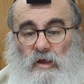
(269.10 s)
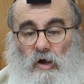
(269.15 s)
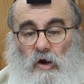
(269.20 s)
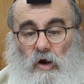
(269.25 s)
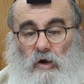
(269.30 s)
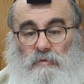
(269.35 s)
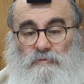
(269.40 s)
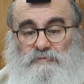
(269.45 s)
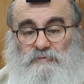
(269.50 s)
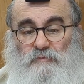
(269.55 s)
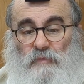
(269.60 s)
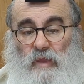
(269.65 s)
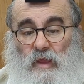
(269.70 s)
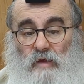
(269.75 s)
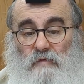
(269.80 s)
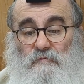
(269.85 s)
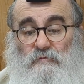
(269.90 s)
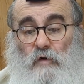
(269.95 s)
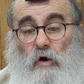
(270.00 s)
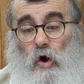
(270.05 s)
Oh,
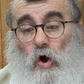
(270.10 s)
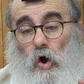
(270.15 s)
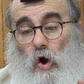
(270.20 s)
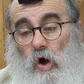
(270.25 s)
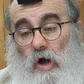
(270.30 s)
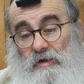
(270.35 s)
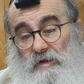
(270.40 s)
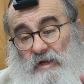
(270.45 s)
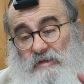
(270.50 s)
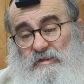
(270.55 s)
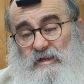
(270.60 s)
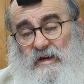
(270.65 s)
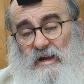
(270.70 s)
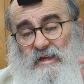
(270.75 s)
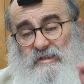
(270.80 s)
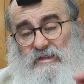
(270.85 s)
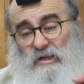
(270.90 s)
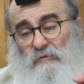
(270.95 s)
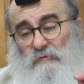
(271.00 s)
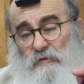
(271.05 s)
the, another
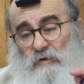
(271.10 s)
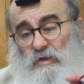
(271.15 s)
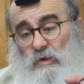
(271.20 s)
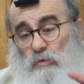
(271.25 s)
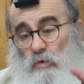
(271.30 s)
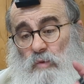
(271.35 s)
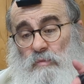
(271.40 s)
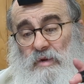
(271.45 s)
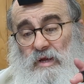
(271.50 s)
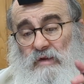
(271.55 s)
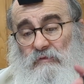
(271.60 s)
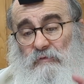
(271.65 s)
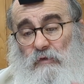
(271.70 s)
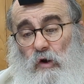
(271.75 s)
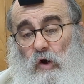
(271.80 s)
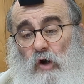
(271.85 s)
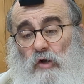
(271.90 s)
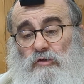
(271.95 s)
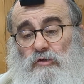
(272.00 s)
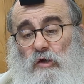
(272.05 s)
heter for the woman, the
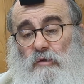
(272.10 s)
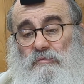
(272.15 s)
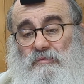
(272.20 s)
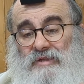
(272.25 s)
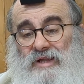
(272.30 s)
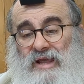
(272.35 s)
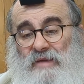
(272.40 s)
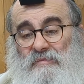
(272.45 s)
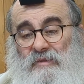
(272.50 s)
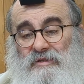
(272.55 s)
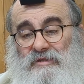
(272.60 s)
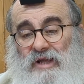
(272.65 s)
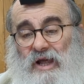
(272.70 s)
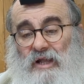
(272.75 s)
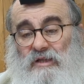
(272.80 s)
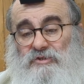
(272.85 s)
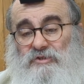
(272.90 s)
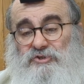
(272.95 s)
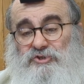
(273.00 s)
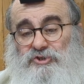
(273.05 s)
Odom Neman
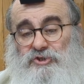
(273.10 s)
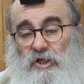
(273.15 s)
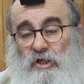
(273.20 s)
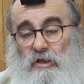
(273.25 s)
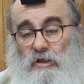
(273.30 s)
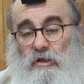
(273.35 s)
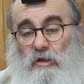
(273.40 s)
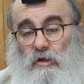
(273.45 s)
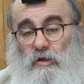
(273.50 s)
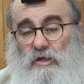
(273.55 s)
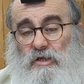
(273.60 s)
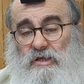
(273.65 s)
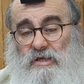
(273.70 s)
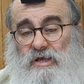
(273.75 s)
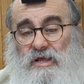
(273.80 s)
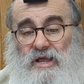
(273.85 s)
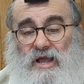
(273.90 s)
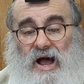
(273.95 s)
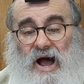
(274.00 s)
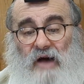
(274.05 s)
al Shaloi,
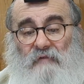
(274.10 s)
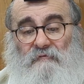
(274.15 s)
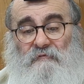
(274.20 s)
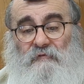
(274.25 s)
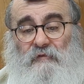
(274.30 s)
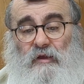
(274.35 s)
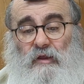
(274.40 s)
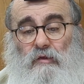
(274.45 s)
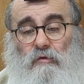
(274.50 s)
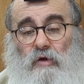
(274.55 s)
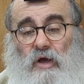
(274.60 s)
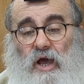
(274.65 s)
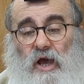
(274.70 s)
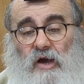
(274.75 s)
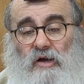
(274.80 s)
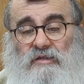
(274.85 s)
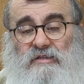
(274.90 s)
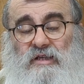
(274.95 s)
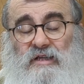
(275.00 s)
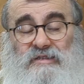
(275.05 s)
afilu
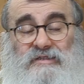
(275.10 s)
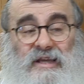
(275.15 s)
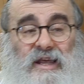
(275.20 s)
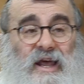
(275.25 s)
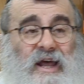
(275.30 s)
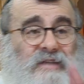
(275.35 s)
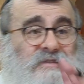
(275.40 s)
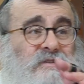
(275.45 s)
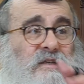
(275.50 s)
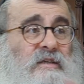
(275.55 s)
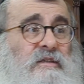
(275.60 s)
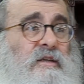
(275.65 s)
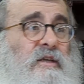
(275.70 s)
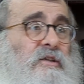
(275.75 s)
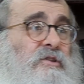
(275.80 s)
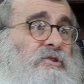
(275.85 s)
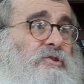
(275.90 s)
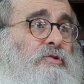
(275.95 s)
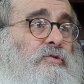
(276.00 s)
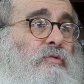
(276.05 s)
echad is Chazak
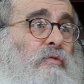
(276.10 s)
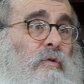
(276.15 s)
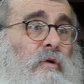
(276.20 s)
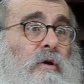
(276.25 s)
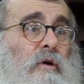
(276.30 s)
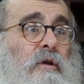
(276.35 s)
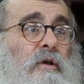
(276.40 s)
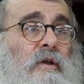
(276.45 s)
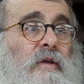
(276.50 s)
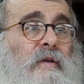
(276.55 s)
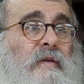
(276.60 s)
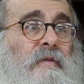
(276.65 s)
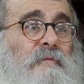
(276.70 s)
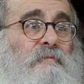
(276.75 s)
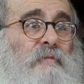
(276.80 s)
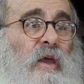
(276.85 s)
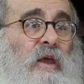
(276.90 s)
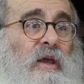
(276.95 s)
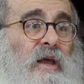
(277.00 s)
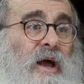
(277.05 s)
Isura
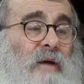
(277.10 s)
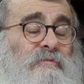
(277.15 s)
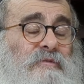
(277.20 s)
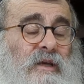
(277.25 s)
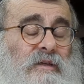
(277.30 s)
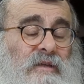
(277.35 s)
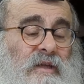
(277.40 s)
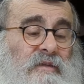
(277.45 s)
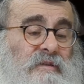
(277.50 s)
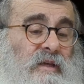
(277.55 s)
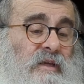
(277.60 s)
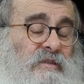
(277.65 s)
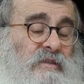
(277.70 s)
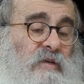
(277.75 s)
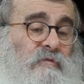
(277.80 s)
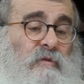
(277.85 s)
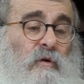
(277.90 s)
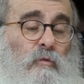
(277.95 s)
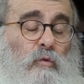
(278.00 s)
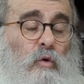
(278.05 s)
comes out like this.
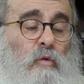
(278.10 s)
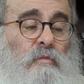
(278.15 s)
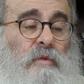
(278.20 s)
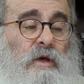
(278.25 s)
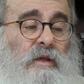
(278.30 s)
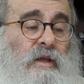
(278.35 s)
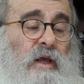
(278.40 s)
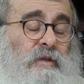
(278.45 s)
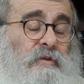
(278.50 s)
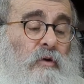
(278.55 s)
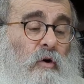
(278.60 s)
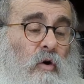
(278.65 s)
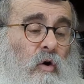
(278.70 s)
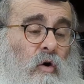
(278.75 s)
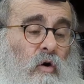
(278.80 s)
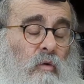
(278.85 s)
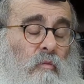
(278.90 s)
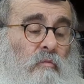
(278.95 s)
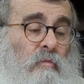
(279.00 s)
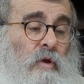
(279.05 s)
If a woman at
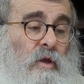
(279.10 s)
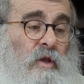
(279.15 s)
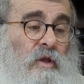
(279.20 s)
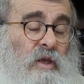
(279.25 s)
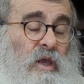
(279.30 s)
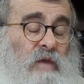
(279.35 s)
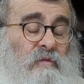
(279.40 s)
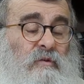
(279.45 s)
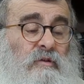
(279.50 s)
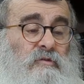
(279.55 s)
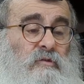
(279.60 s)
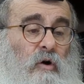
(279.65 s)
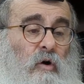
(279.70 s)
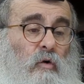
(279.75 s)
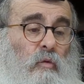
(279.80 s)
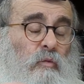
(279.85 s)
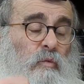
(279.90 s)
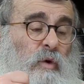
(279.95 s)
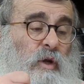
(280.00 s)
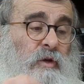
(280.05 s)
home, even
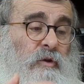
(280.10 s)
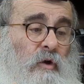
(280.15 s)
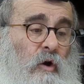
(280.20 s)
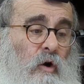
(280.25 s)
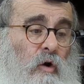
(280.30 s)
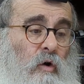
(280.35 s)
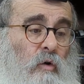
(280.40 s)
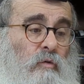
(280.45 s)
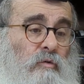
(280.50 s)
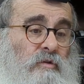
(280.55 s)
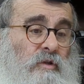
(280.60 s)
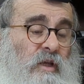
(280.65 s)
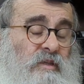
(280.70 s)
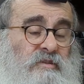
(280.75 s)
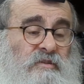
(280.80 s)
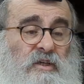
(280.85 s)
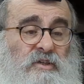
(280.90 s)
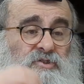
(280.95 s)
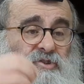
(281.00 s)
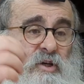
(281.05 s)
though we know,
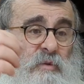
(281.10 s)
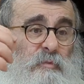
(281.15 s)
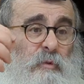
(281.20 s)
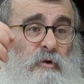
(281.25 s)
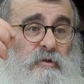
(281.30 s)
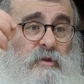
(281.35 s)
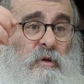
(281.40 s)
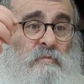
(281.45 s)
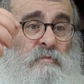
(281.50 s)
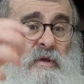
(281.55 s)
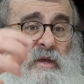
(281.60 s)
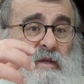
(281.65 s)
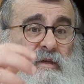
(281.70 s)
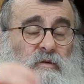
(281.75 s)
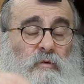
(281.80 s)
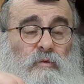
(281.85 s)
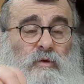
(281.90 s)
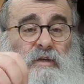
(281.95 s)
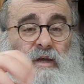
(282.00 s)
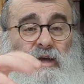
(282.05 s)
let's say she bought a meat
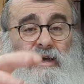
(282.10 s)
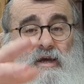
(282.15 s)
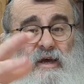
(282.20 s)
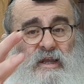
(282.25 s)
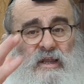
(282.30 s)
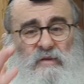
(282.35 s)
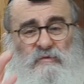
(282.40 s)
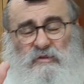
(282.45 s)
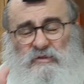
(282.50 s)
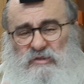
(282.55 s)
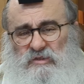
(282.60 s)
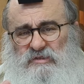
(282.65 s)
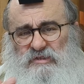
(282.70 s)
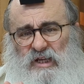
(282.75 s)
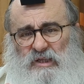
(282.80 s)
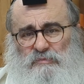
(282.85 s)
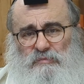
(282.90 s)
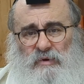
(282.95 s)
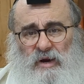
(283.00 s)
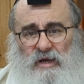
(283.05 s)
with a challah, which is
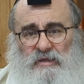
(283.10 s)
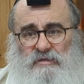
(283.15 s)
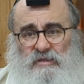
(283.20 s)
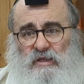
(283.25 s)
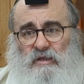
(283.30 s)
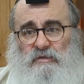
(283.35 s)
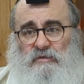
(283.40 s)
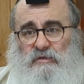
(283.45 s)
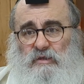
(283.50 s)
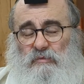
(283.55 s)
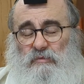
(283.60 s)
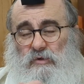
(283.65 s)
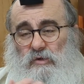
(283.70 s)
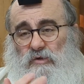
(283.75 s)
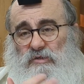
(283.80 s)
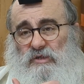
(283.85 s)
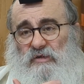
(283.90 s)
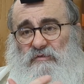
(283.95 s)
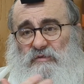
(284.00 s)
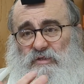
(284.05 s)
not practical today
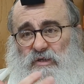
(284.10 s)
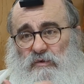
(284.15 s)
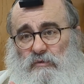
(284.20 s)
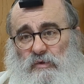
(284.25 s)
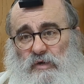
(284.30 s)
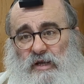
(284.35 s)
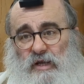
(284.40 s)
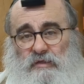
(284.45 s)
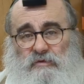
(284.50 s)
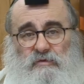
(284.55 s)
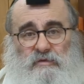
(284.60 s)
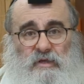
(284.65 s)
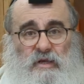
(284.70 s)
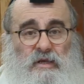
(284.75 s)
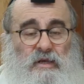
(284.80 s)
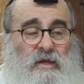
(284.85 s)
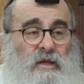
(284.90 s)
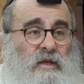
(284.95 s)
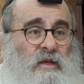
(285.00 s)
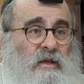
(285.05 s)
because everything we get
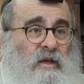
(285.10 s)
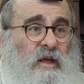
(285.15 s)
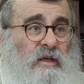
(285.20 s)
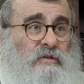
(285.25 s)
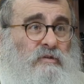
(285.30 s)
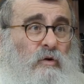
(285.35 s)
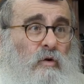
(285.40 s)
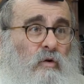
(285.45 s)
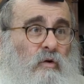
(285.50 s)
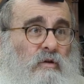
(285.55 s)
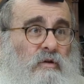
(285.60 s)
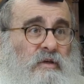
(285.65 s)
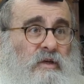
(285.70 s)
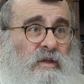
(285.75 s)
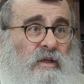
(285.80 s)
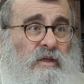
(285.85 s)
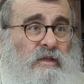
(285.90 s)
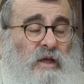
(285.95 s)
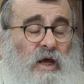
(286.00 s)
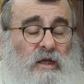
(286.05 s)
today, that's all
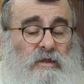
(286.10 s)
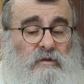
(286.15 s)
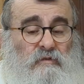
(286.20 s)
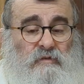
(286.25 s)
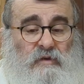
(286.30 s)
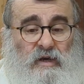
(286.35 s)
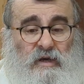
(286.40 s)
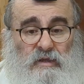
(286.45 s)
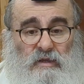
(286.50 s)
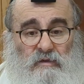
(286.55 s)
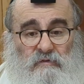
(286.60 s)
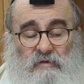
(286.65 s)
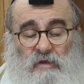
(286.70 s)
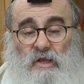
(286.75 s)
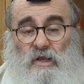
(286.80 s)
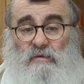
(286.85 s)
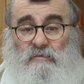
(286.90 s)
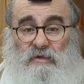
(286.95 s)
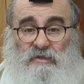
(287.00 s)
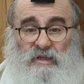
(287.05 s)
clean out of challah.
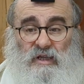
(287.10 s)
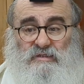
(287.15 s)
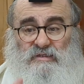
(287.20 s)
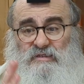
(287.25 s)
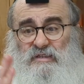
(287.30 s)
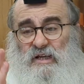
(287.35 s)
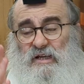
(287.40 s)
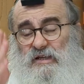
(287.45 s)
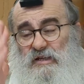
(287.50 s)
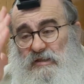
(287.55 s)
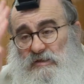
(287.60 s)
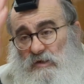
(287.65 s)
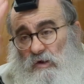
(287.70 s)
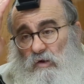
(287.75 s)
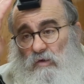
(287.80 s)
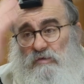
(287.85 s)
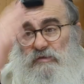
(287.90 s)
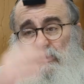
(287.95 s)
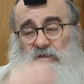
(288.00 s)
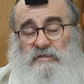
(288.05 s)
But let's say in the
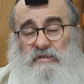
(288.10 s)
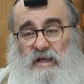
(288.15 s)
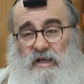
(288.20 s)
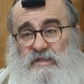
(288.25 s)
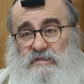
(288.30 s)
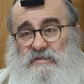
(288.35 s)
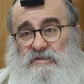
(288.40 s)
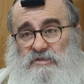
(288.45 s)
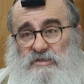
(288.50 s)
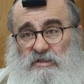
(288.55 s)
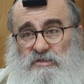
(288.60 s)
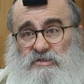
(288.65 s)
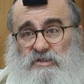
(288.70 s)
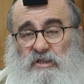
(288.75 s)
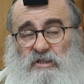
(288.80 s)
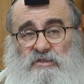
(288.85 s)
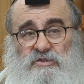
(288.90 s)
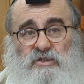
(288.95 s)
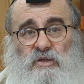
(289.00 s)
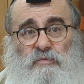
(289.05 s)
olden days, she,
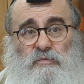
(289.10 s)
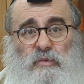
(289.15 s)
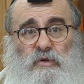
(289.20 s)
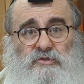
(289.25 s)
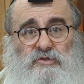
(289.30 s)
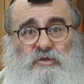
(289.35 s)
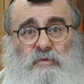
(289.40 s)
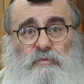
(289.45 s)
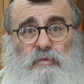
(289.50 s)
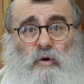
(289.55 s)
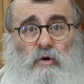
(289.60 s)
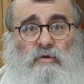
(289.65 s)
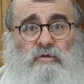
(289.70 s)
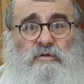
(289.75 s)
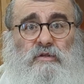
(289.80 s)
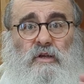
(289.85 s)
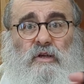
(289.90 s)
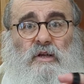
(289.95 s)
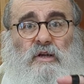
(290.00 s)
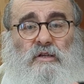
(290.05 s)
she, she, she bought,
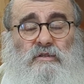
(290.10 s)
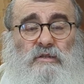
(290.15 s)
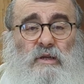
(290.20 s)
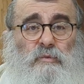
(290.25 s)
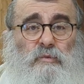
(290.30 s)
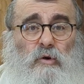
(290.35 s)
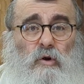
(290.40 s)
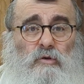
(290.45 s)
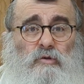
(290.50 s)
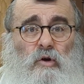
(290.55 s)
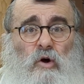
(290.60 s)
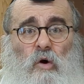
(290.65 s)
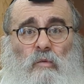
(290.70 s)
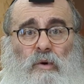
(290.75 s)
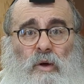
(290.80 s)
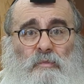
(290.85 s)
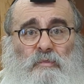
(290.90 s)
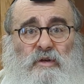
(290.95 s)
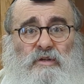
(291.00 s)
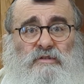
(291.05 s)
the brought home
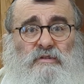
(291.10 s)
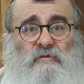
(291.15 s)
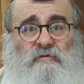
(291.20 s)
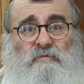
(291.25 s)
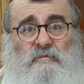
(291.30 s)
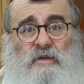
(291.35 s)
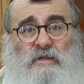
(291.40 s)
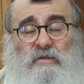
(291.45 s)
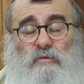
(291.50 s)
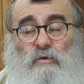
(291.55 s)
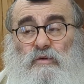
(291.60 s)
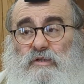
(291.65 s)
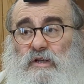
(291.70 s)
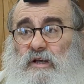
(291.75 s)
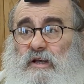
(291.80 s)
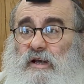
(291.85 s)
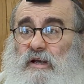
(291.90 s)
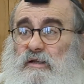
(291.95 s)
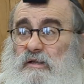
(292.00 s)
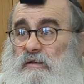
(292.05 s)
a piece of meat with a
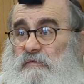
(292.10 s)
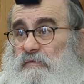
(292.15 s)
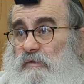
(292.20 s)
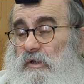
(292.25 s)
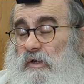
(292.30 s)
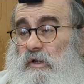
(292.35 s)
challah,